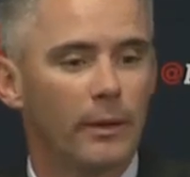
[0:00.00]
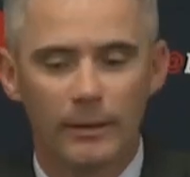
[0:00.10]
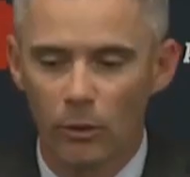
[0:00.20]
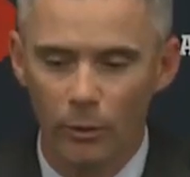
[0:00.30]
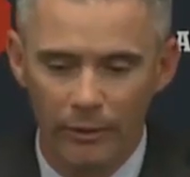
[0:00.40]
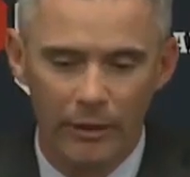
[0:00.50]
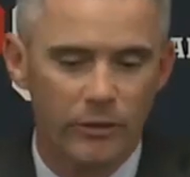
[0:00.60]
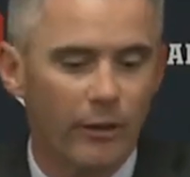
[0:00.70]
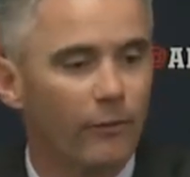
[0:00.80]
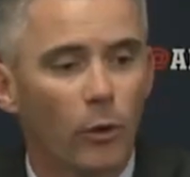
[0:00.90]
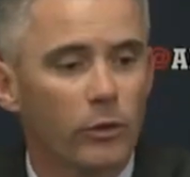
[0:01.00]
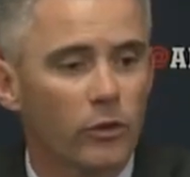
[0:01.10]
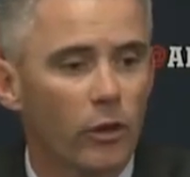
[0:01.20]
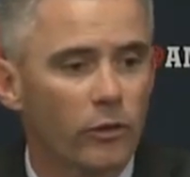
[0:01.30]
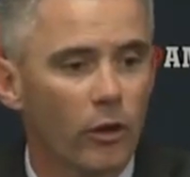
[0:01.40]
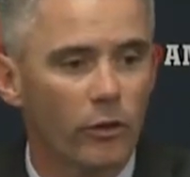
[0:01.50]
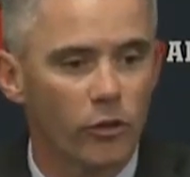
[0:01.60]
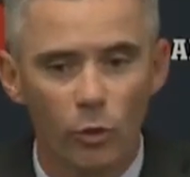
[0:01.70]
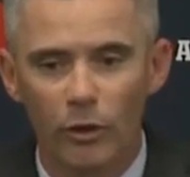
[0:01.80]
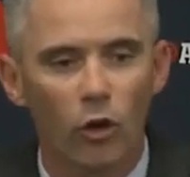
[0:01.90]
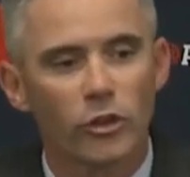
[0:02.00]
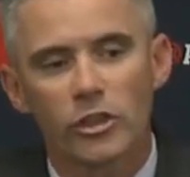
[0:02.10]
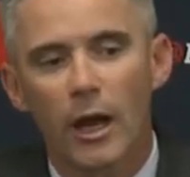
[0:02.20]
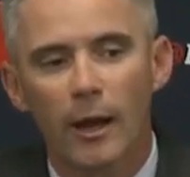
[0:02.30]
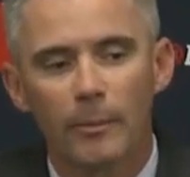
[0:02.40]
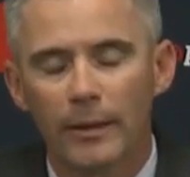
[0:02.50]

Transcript: Uh, you know, we've got to stay focused on on doing our job,